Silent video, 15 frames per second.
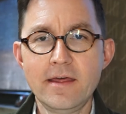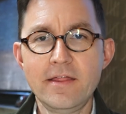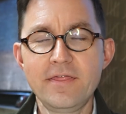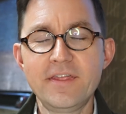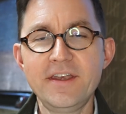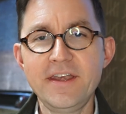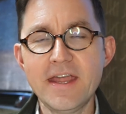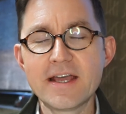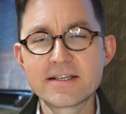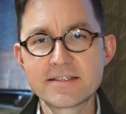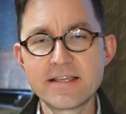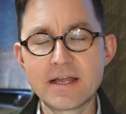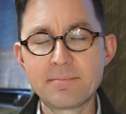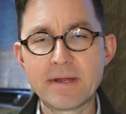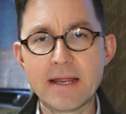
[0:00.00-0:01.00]
The next
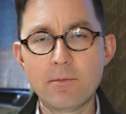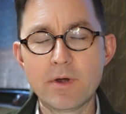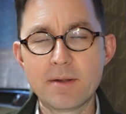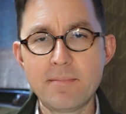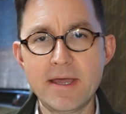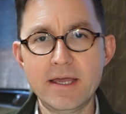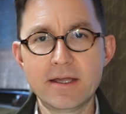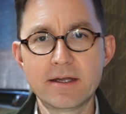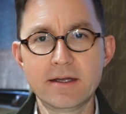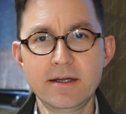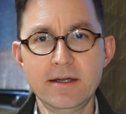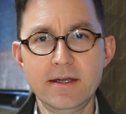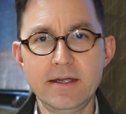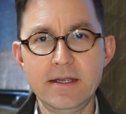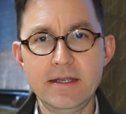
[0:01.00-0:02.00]
segment I want to make
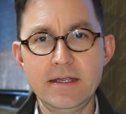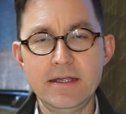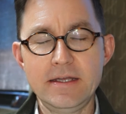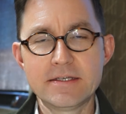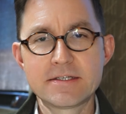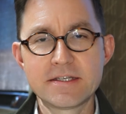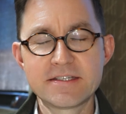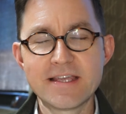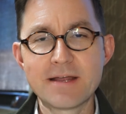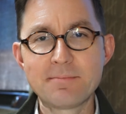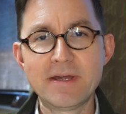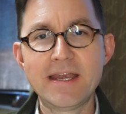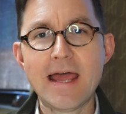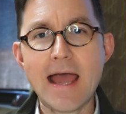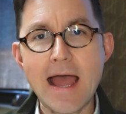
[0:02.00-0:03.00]
is to
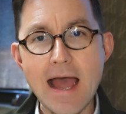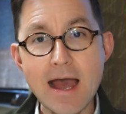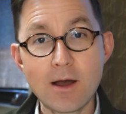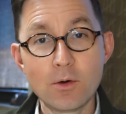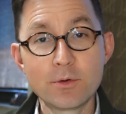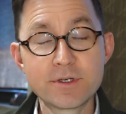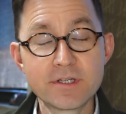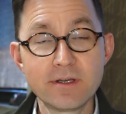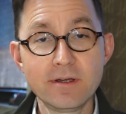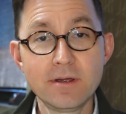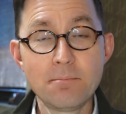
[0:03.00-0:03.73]
segment out